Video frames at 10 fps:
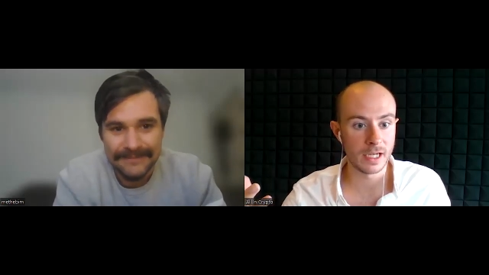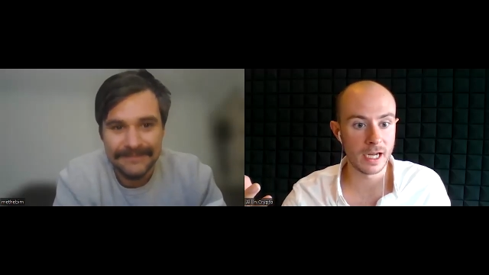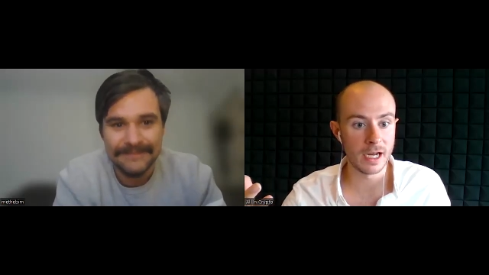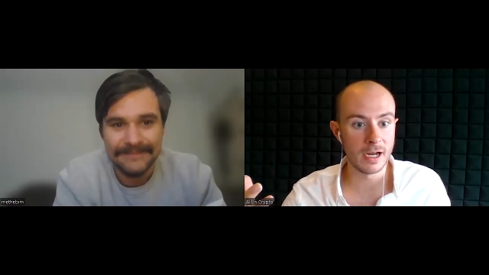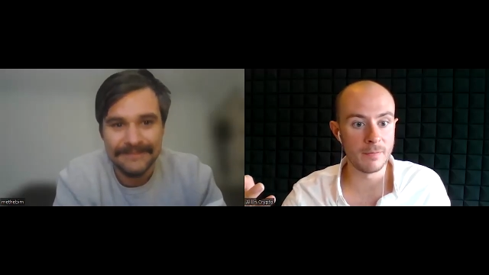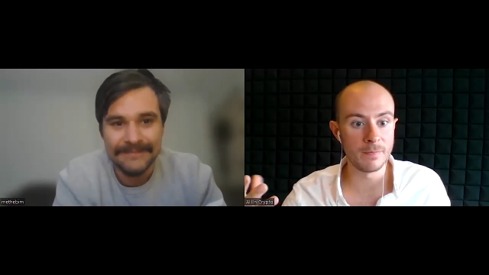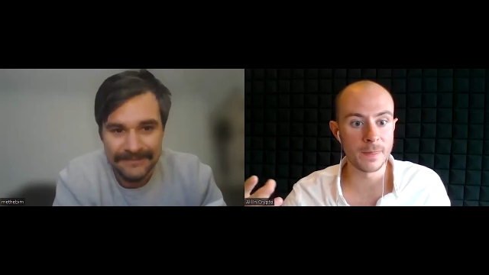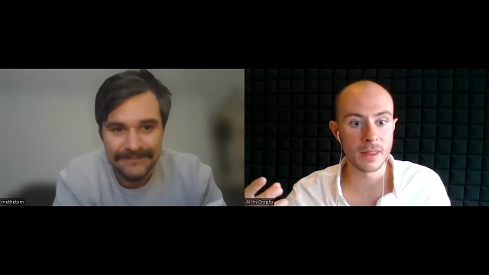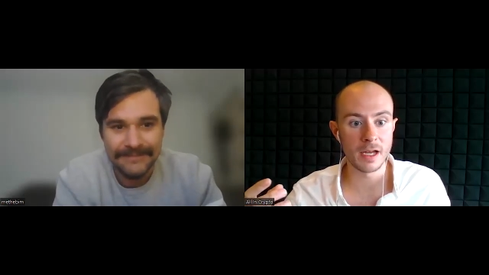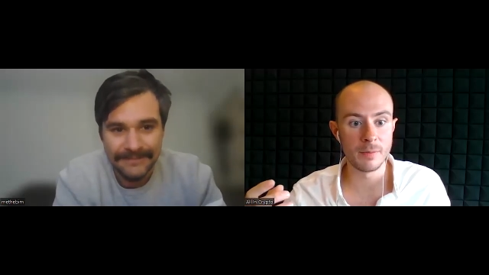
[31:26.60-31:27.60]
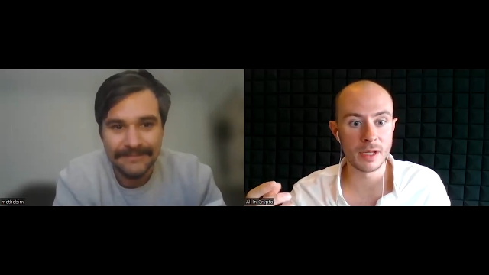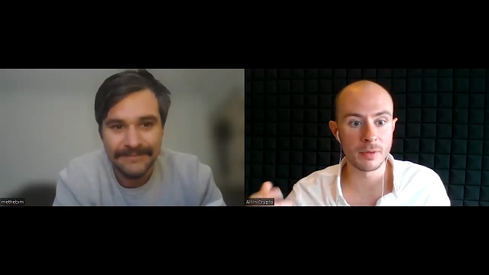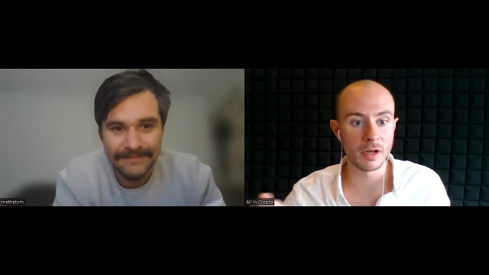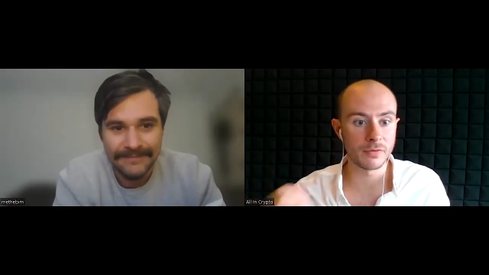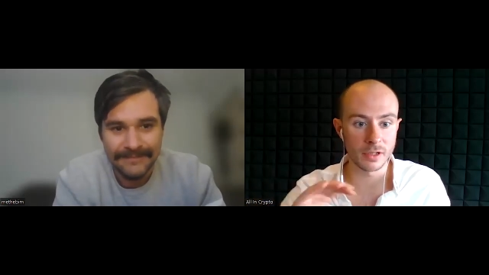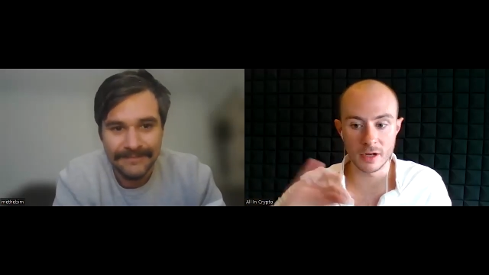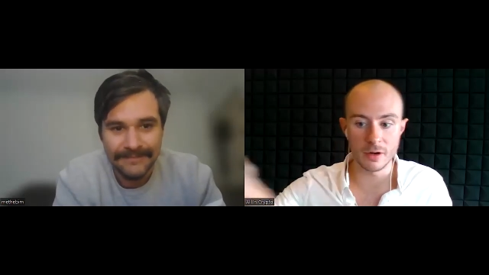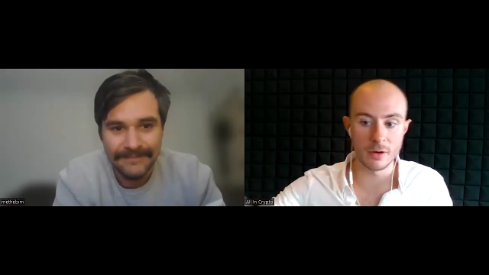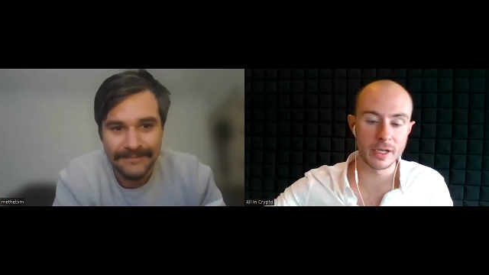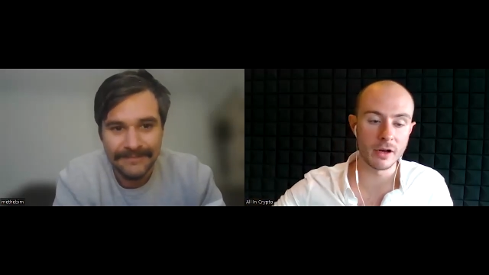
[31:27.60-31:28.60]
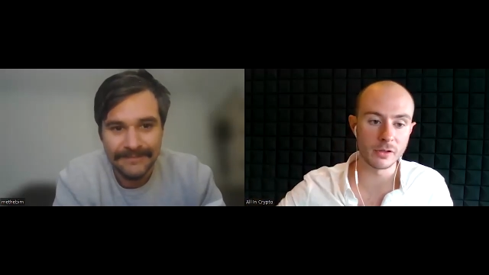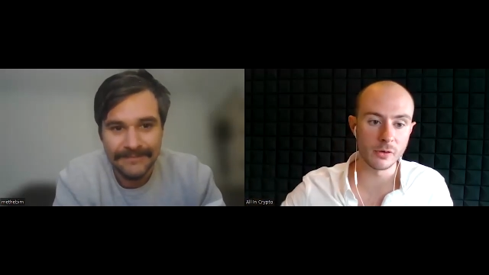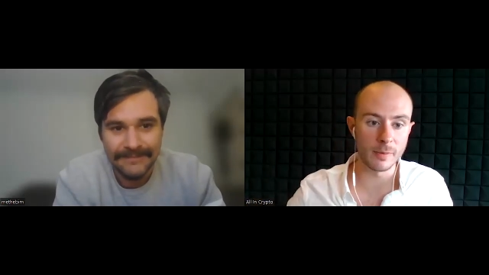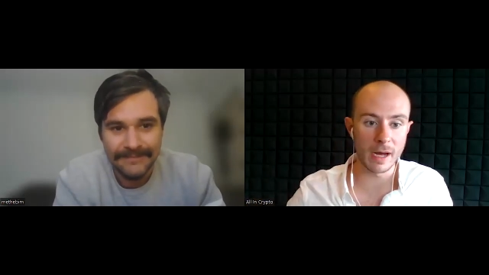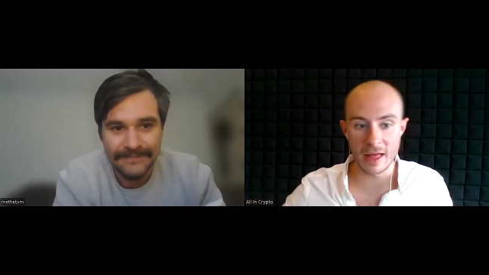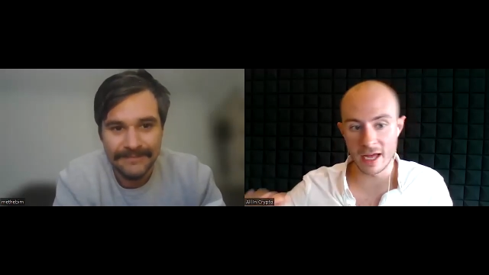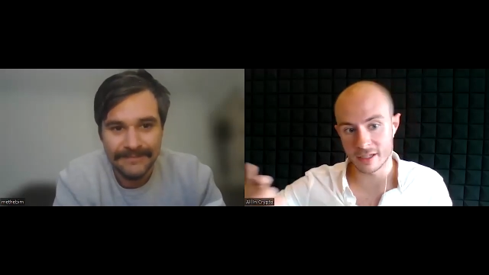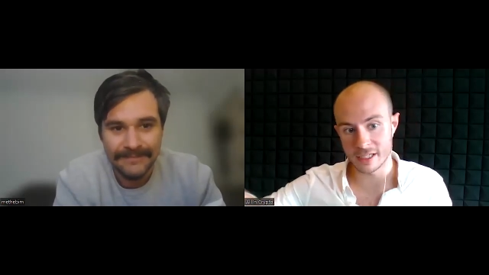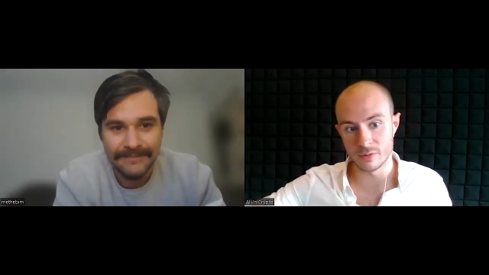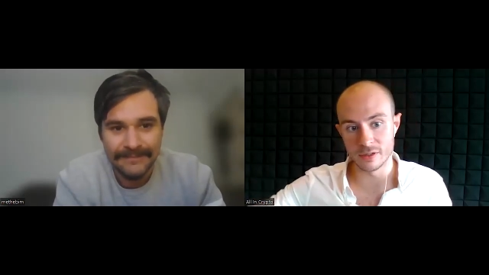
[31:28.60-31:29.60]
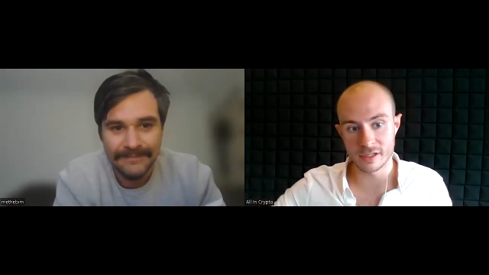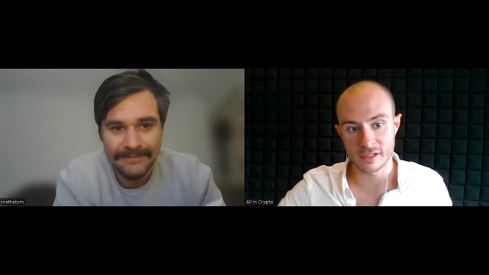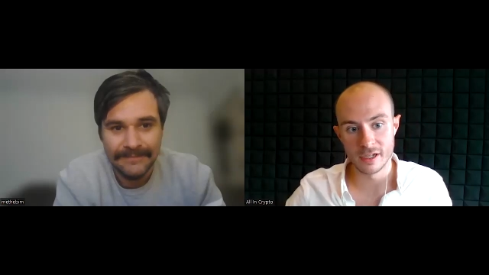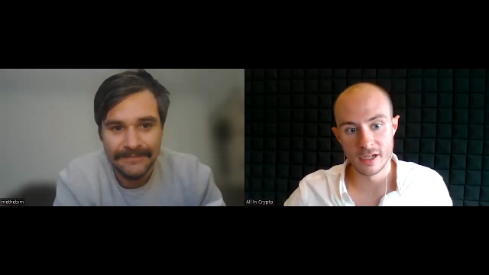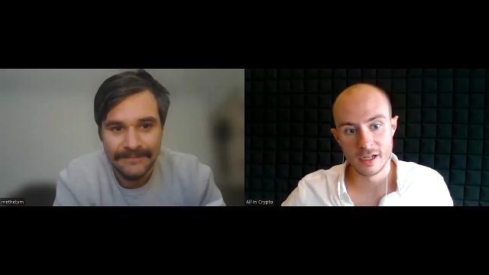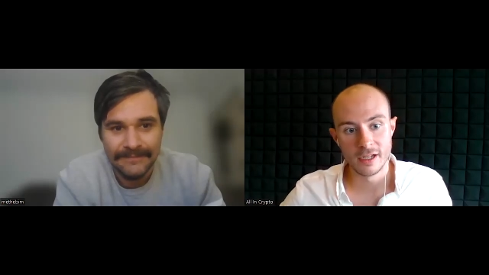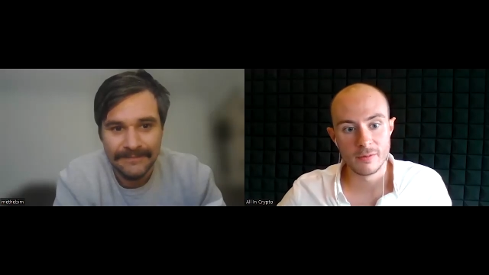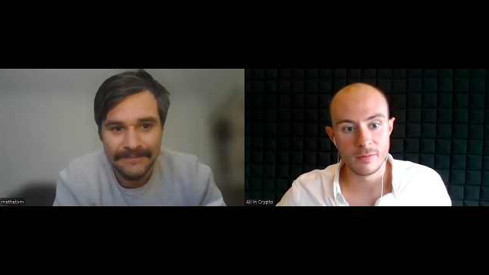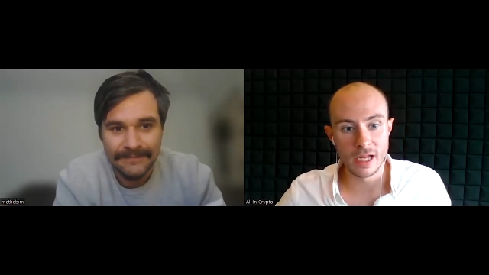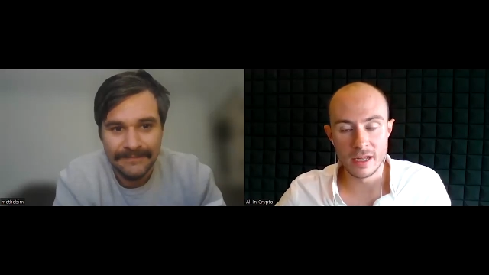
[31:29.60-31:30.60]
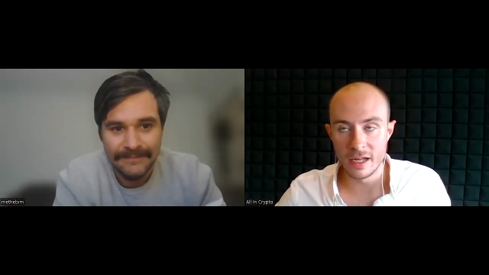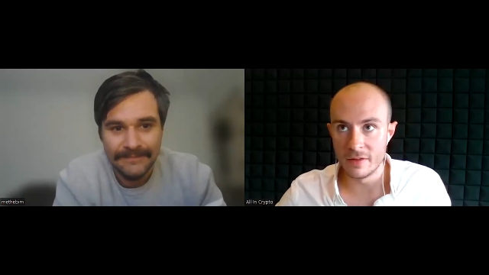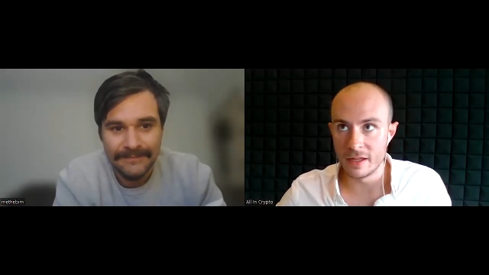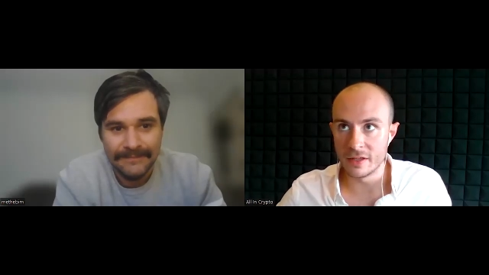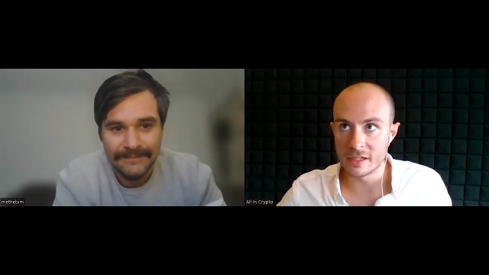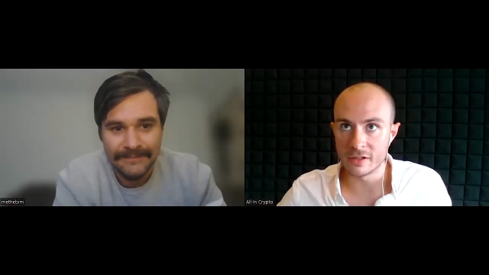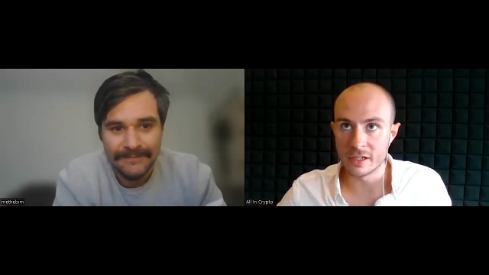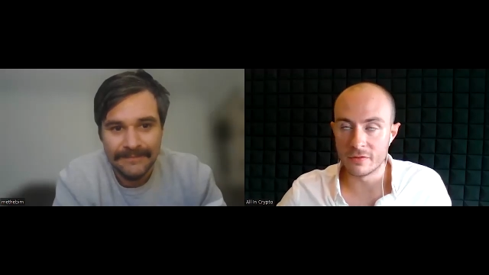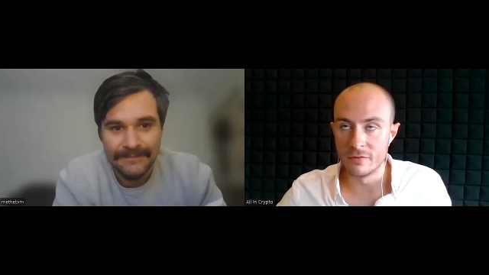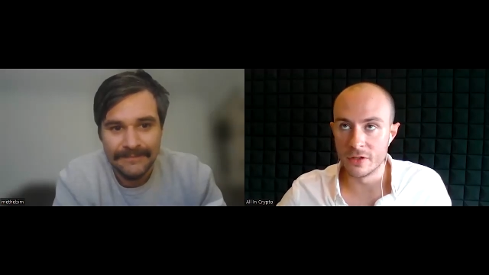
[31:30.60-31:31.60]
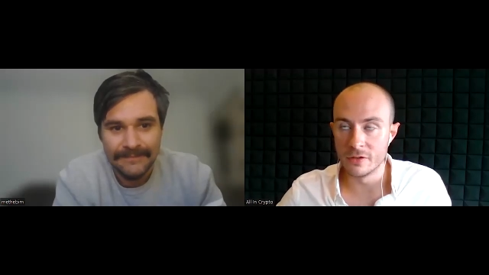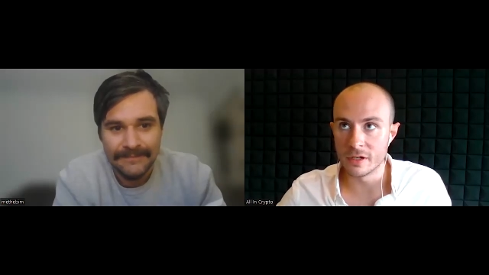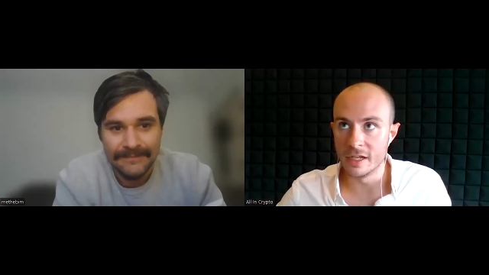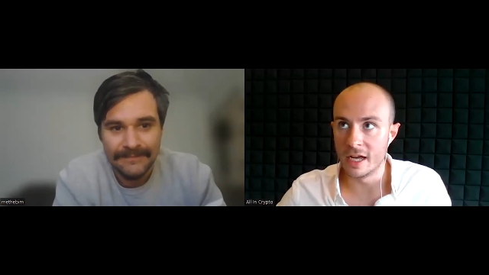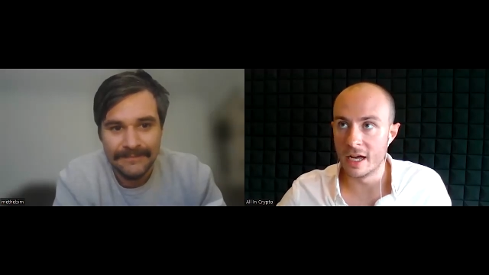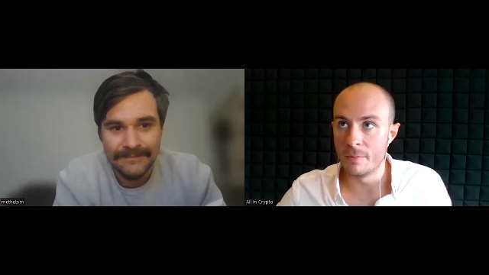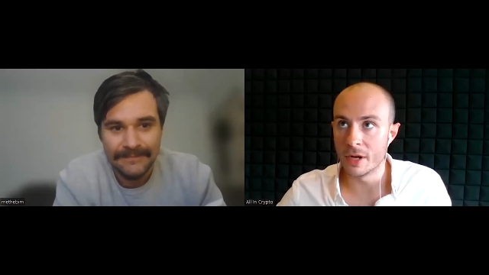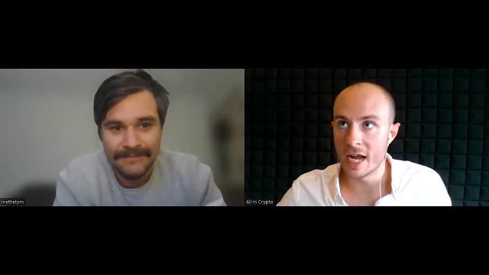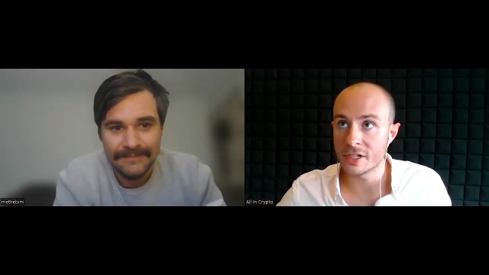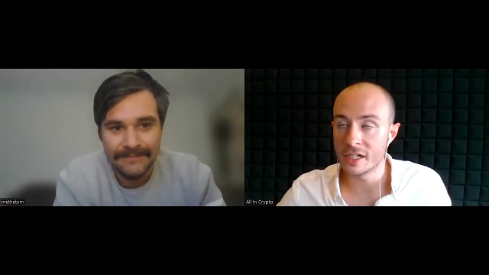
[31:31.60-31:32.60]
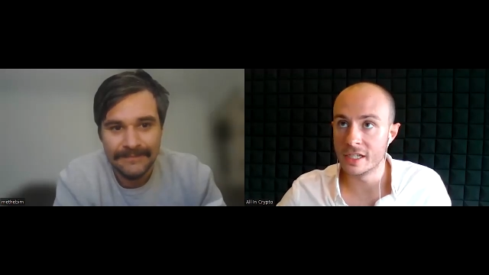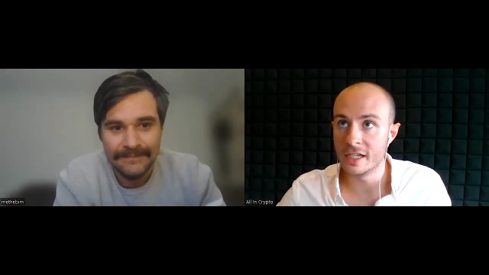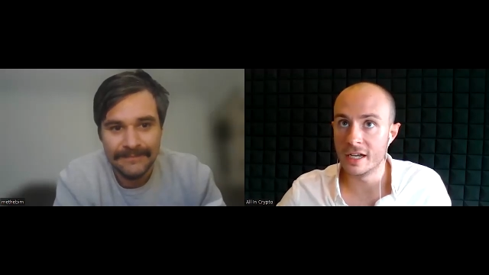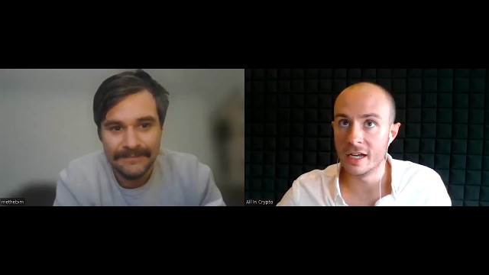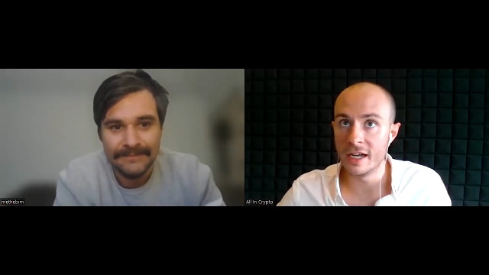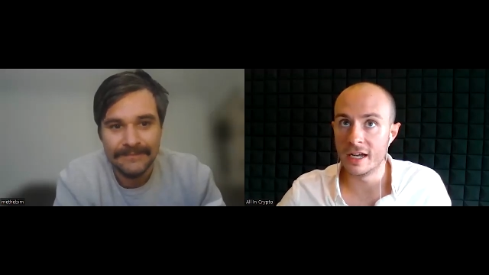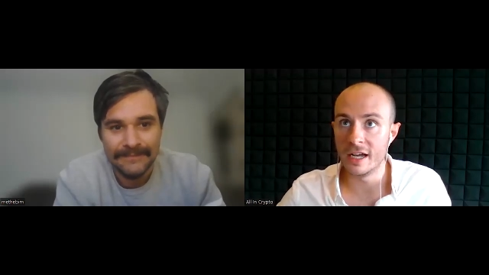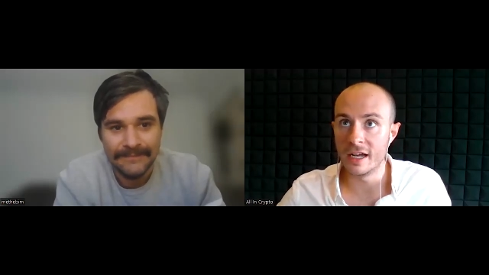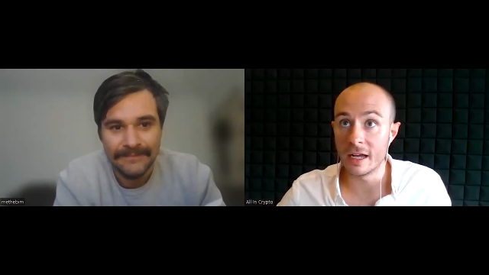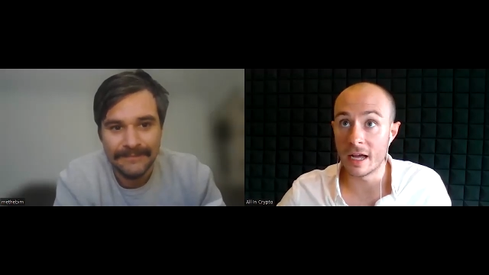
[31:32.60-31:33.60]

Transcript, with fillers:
Speaker 1: Mm-hmm. Um, and people often go, "Oh, we can't talk about that because it was," and there's lots of different views on it. Um, but actually, uh, uh,